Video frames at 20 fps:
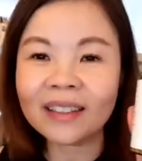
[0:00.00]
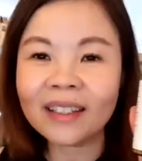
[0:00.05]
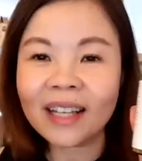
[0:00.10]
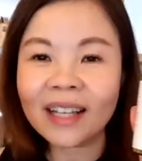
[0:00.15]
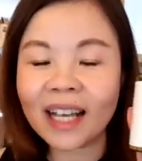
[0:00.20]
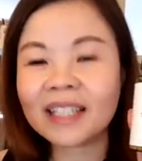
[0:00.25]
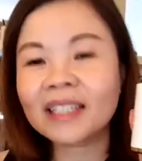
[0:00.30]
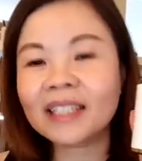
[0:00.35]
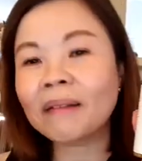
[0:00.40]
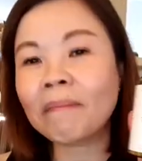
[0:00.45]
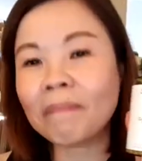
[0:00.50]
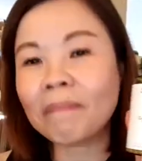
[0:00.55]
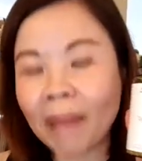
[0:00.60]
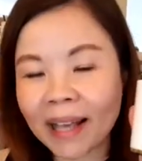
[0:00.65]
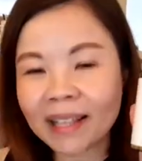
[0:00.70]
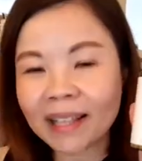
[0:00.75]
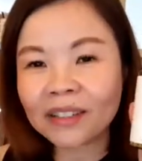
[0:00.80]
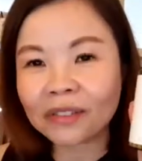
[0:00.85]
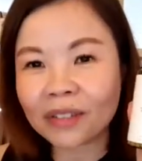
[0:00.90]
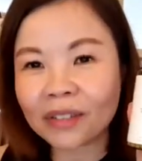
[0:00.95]
has the
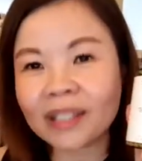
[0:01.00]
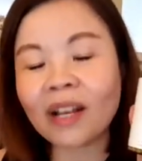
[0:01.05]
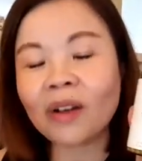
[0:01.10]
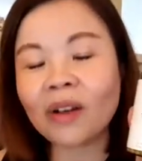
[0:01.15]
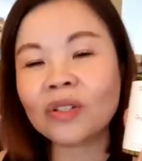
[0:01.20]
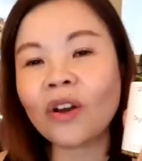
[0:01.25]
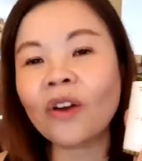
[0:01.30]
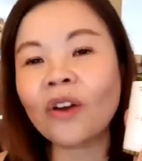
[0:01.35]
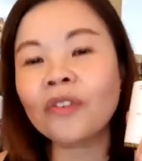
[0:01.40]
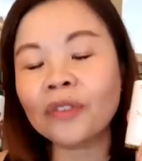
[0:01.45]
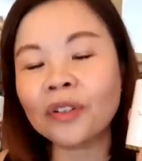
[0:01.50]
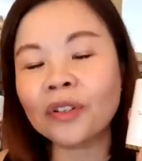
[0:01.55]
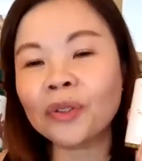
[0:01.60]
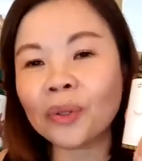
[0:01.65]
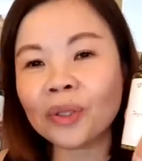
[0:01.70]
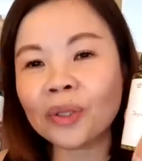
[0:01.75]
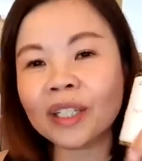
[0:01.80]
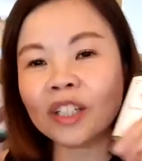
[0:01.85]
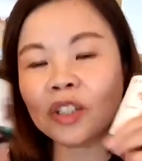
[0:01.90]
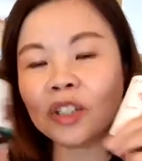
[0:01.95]
best results on
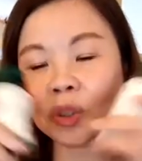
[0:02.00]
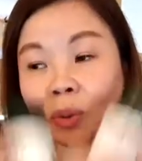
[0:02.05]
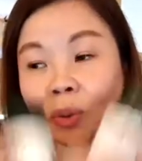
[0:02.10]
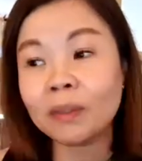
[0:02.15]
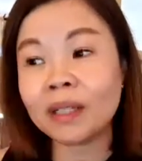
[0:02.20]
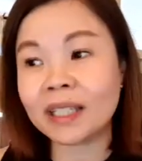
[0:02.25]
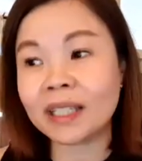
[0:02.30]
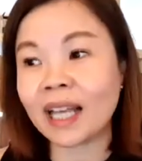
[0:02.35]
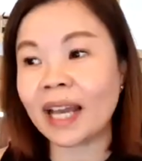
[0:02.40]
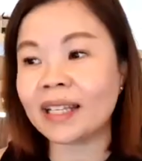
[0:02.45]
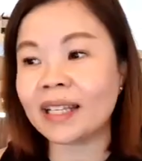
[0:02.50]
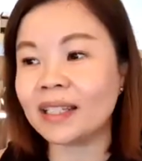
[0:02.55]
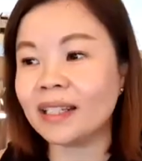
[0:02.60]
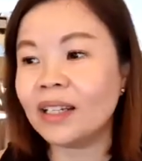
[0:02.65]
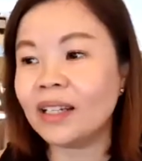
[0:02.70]
reducing tumor size.